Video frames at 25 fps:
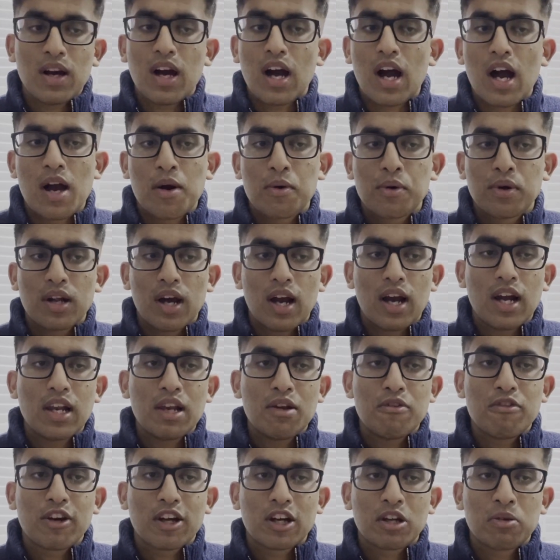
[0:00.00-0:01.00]
I would highly
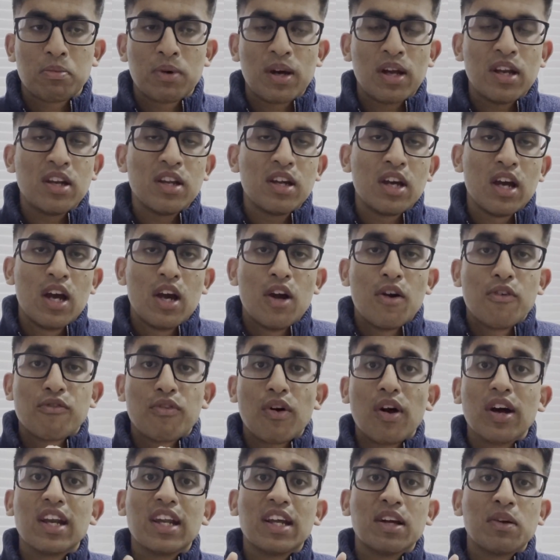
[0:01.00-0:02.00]
recommend
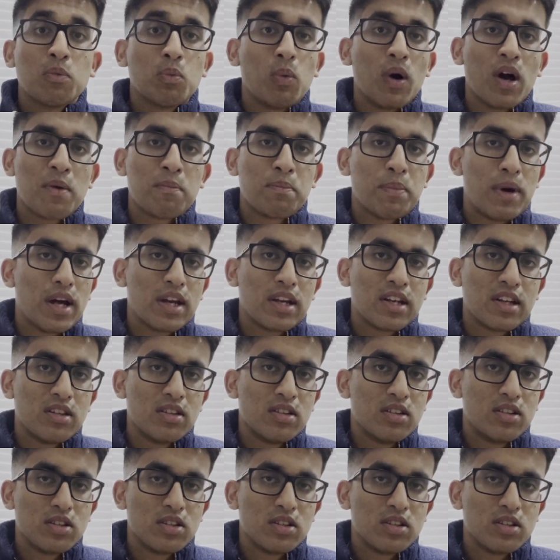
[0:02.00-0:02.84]
finding one pattern.